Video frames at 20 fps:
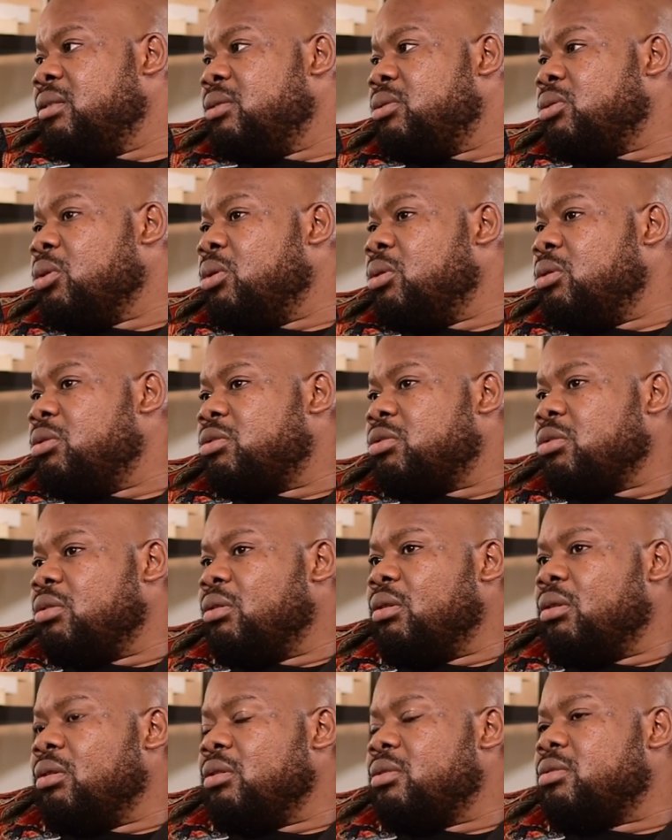So
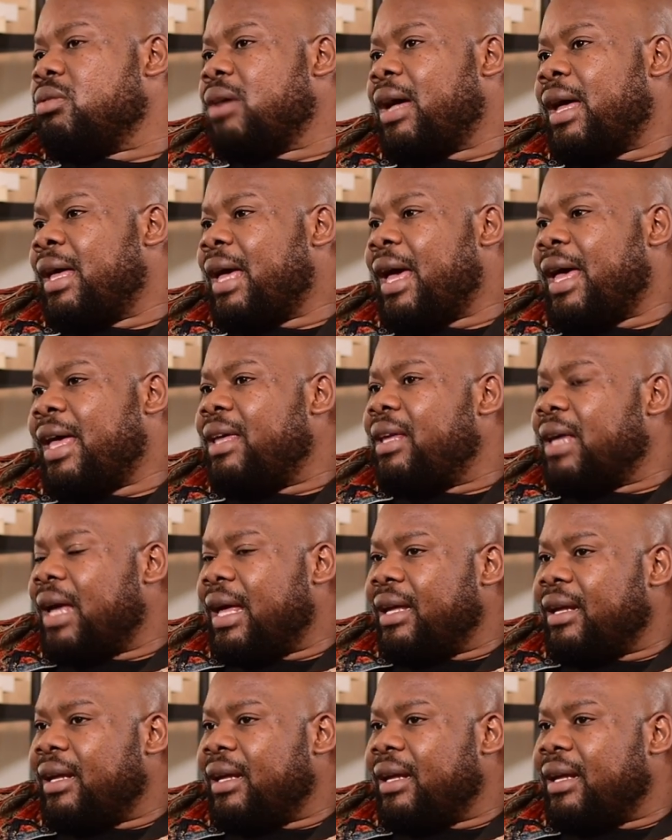so also I, I,